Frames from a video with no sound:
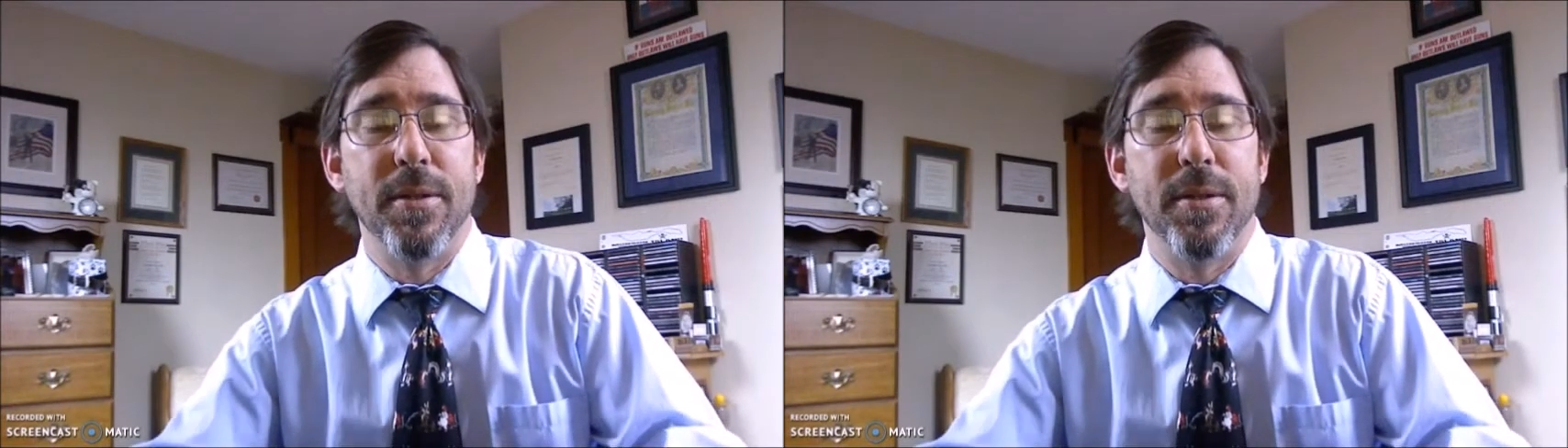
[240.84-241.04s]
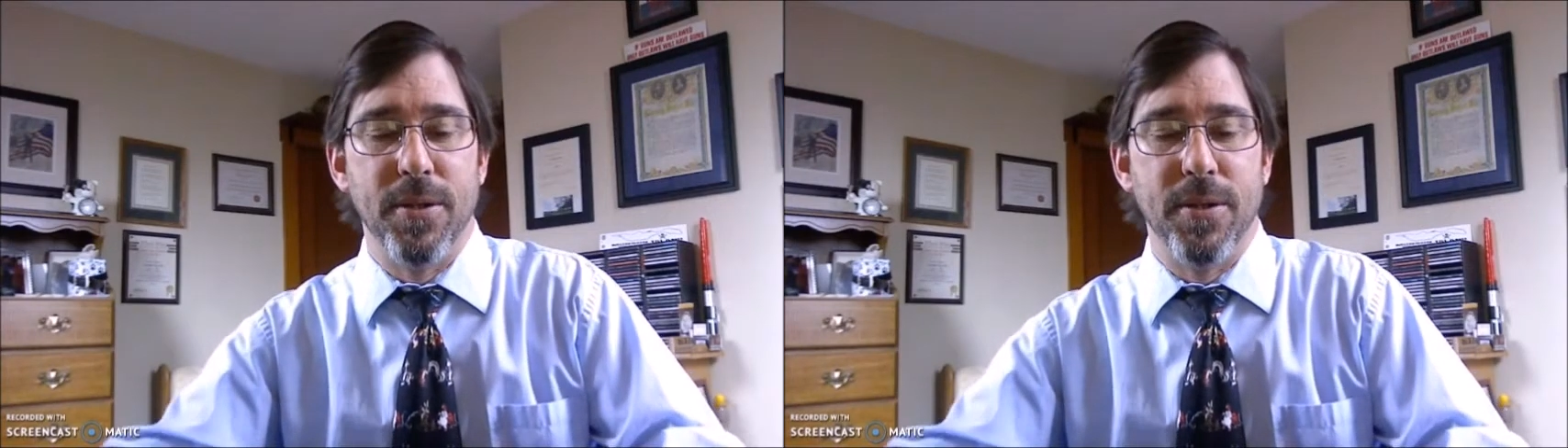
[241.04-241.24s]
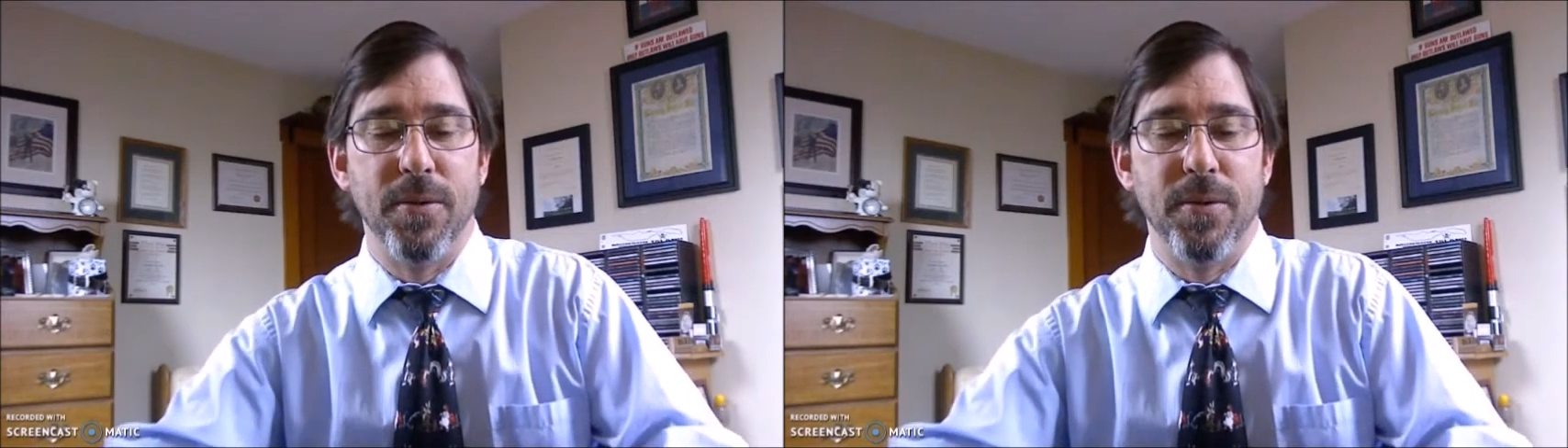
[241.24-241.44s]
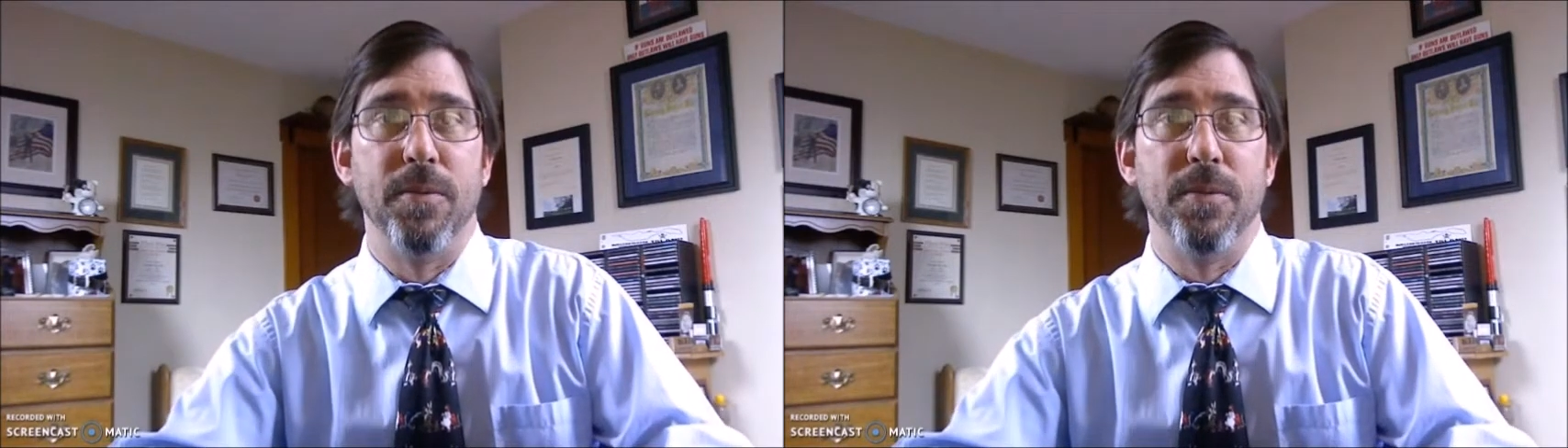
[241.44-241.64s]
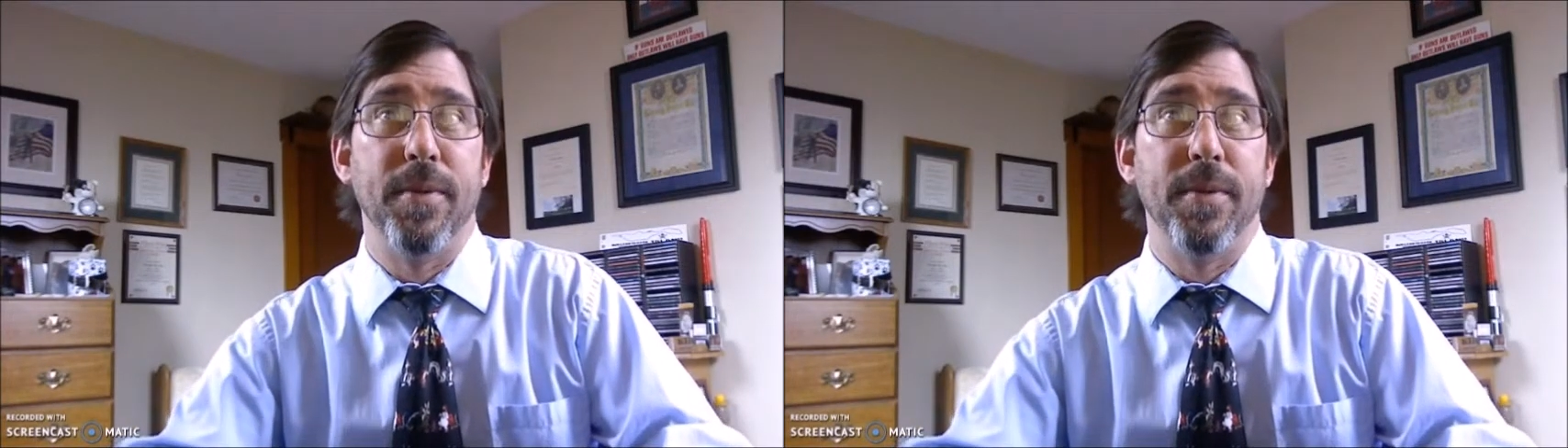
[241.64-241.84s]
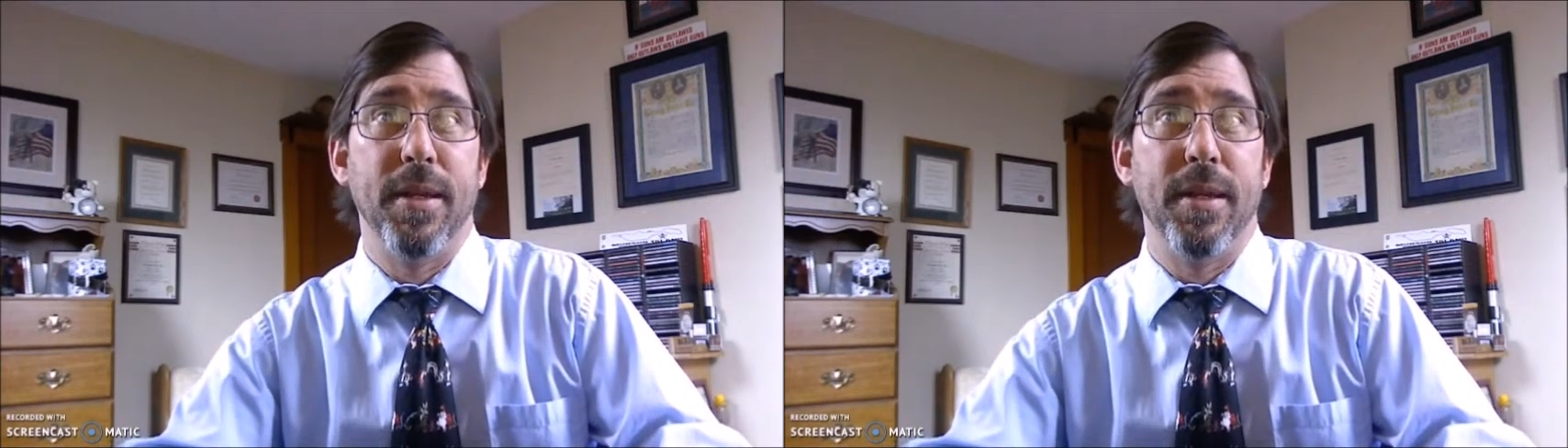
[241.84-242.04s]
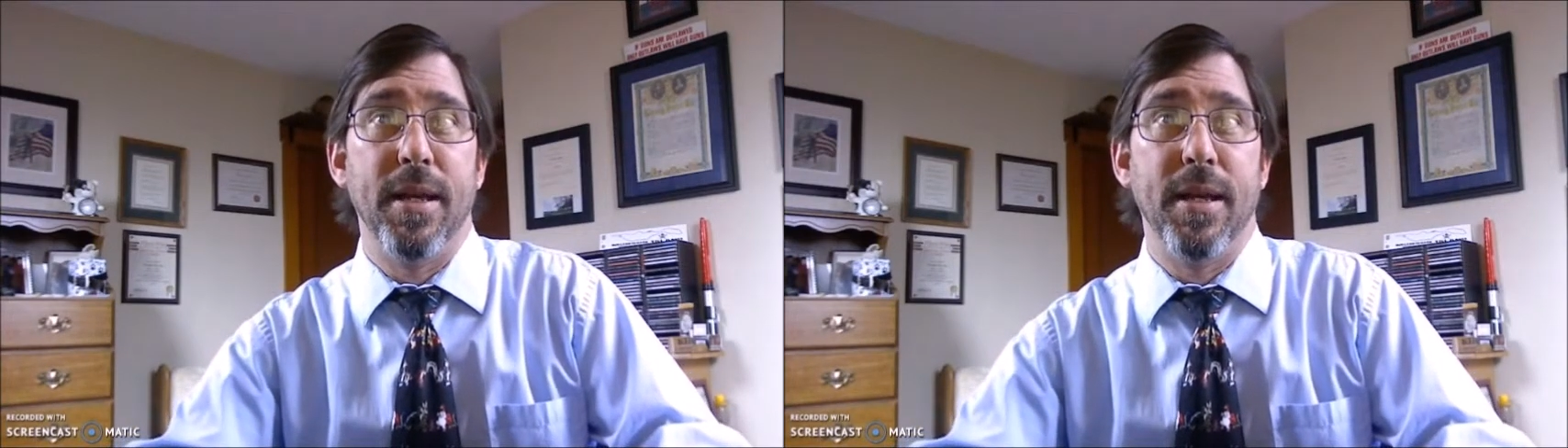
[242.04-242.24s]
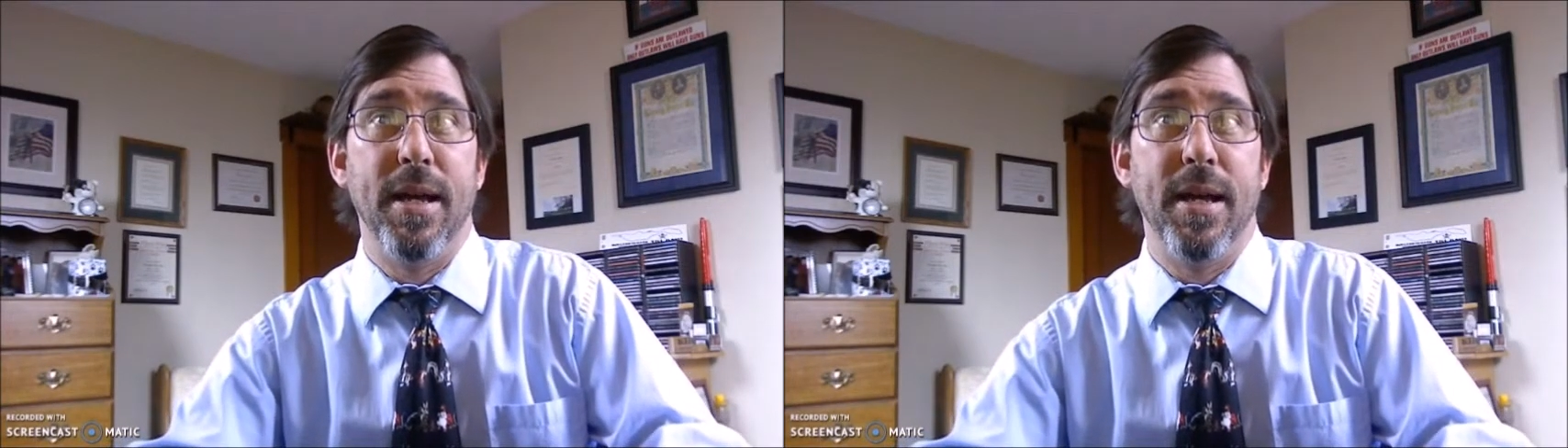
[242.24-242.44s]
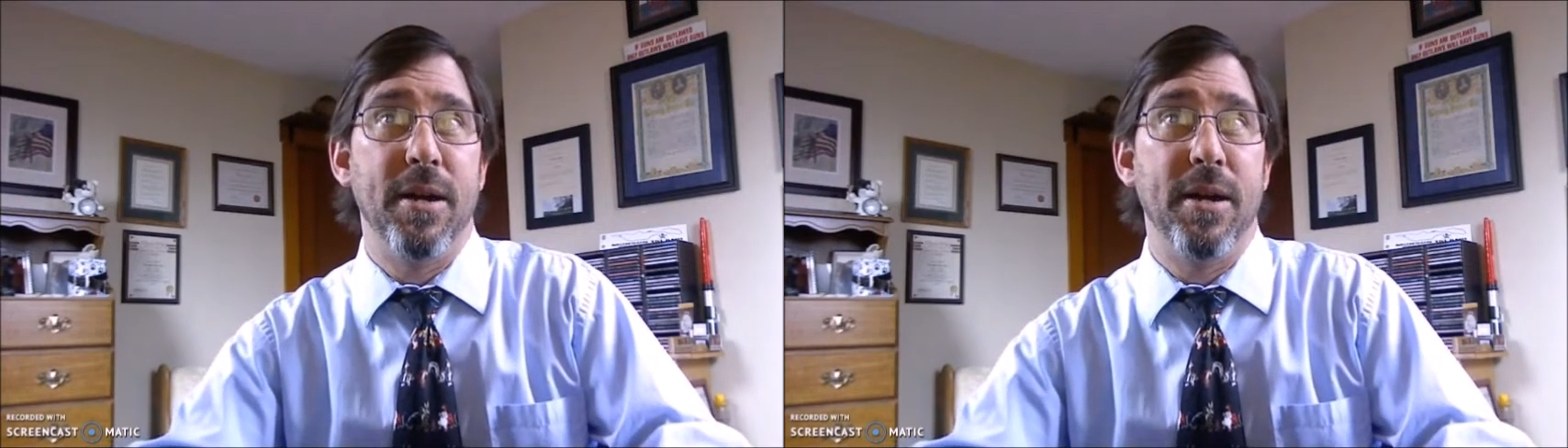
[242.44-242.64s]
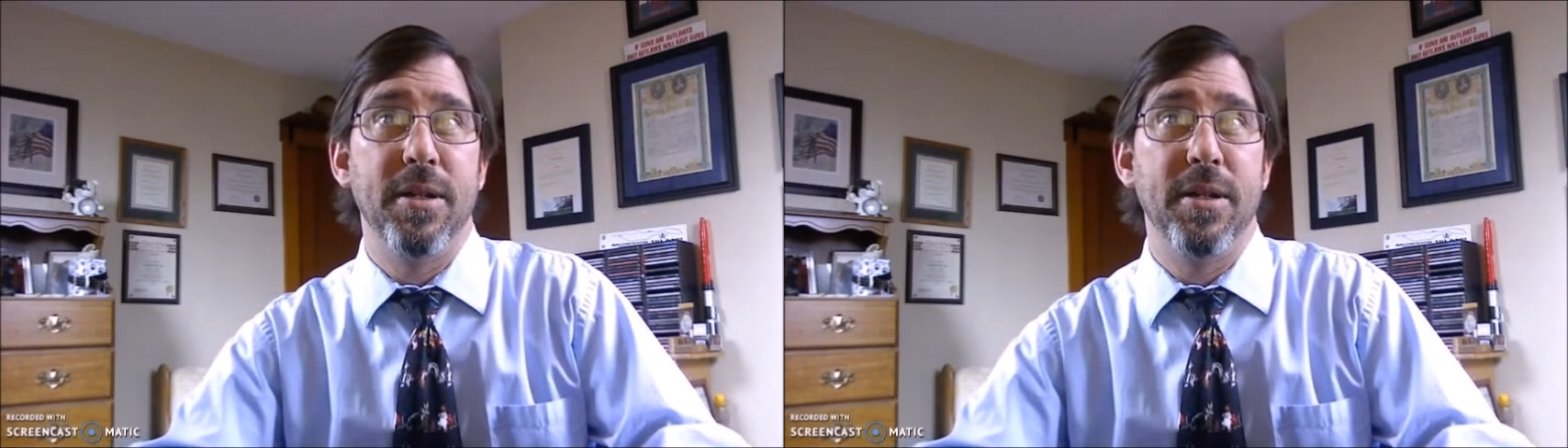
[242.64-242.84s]
So
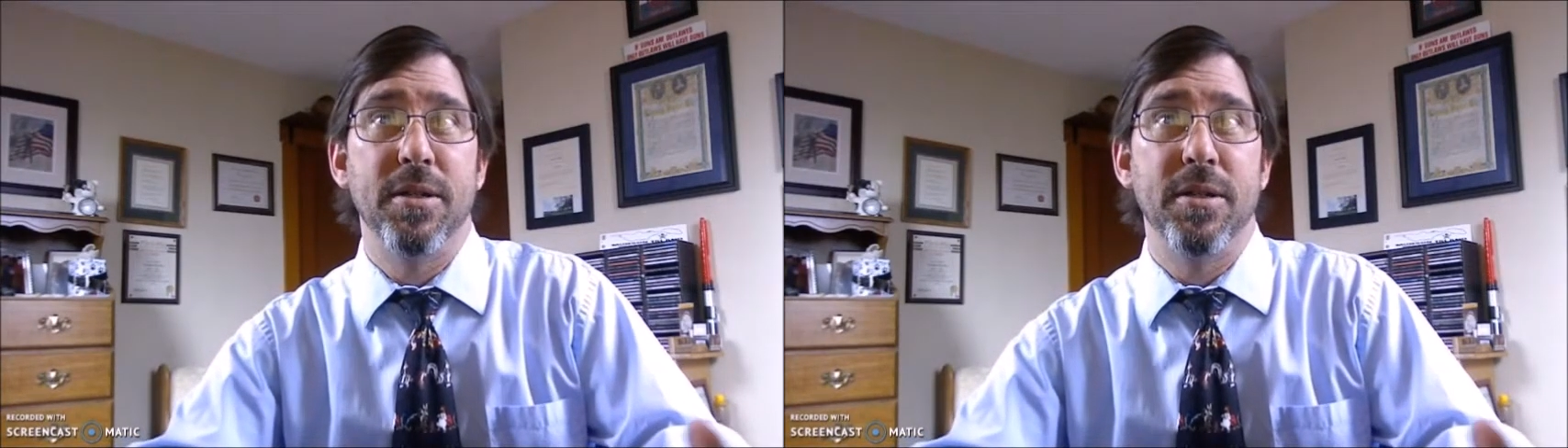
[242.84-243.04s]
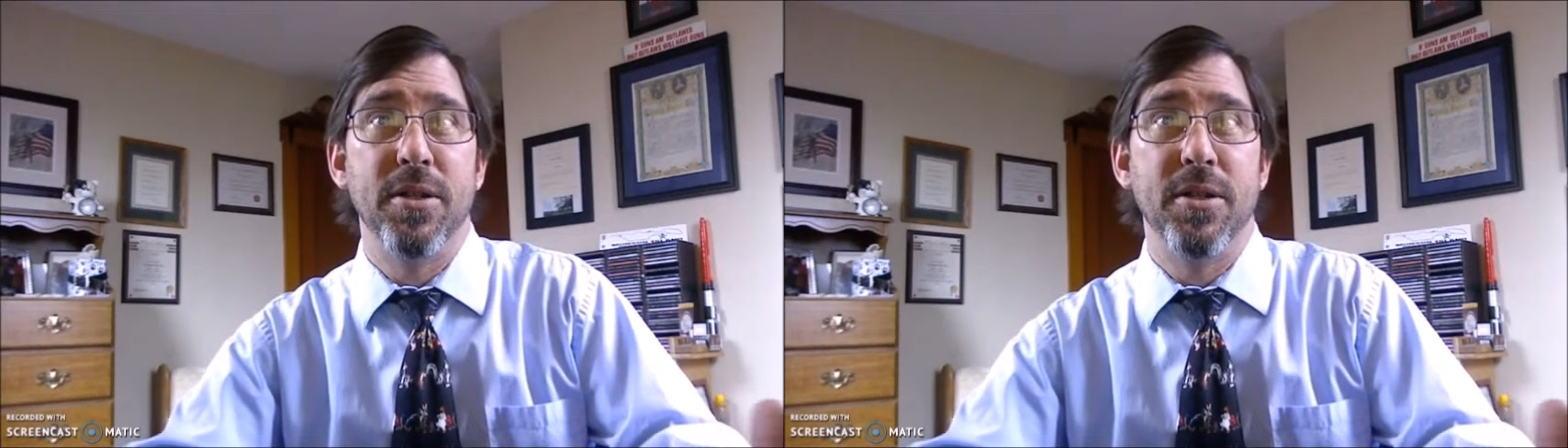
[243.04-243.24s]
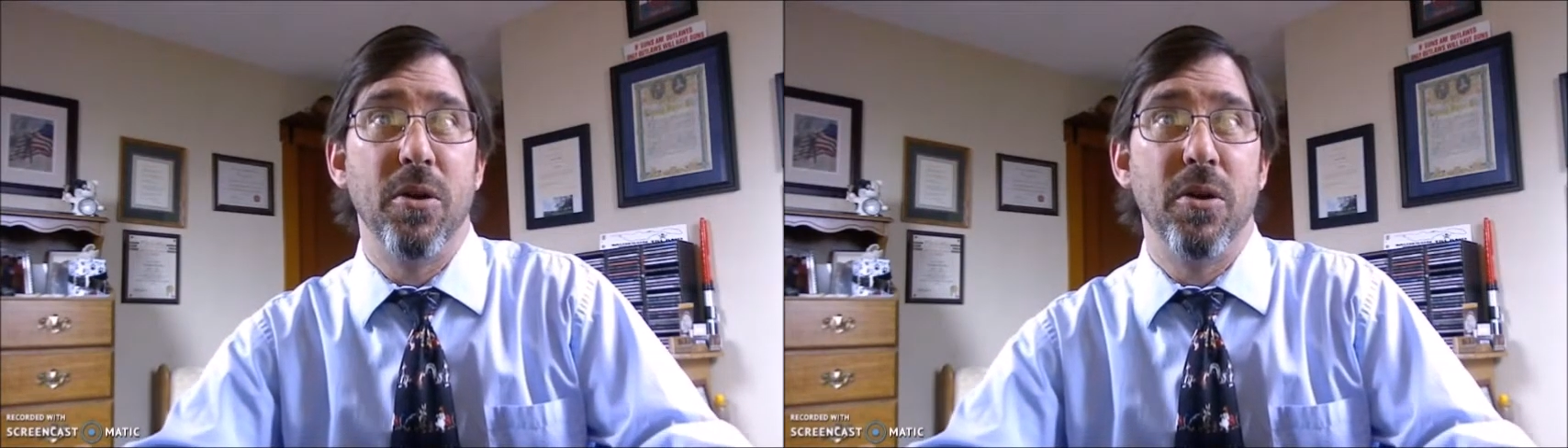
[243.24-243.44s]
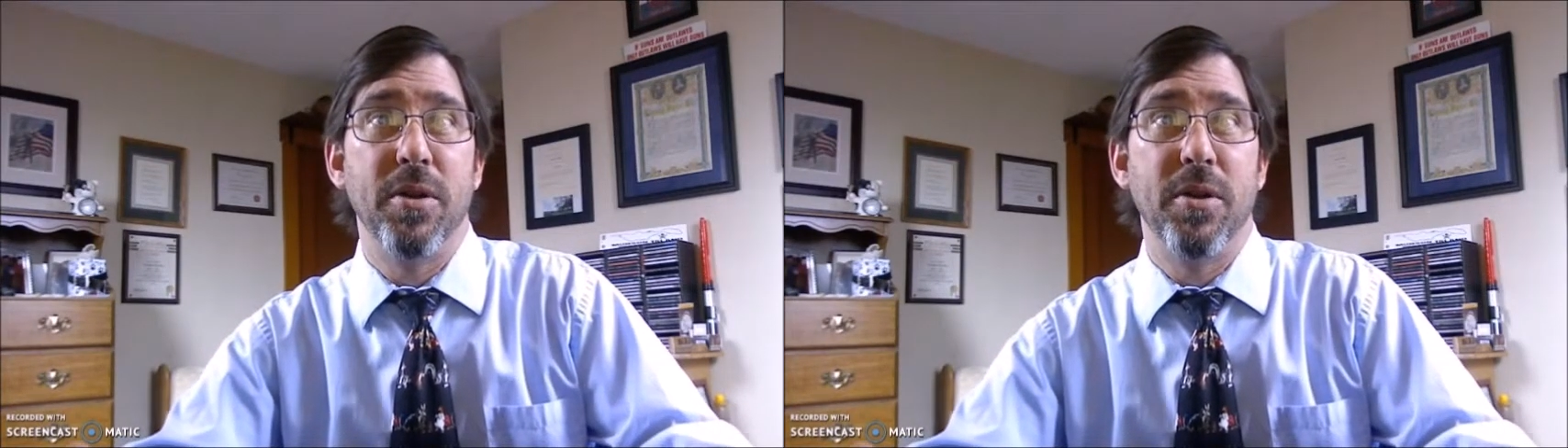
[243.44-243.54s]
how do you know